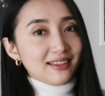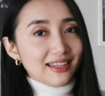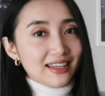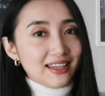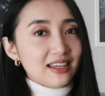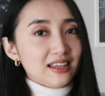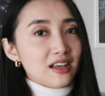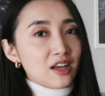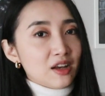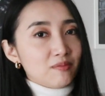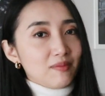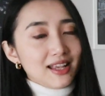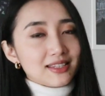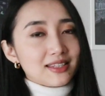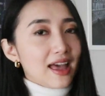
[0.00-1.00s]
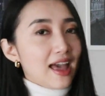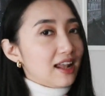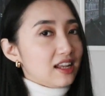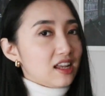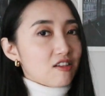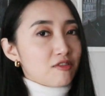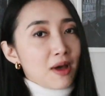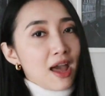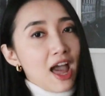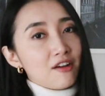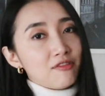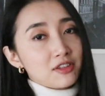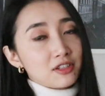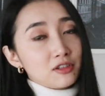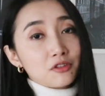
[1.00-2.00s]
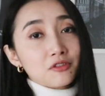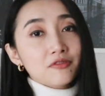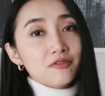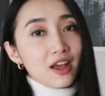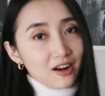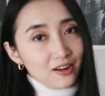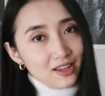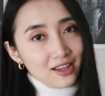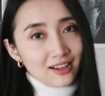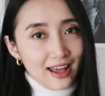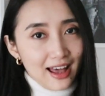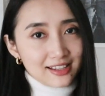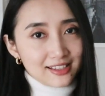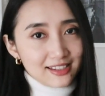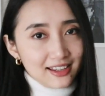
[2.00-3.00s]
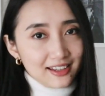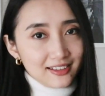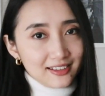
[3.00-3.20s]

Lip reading: knee makes any of my outfits look very classy.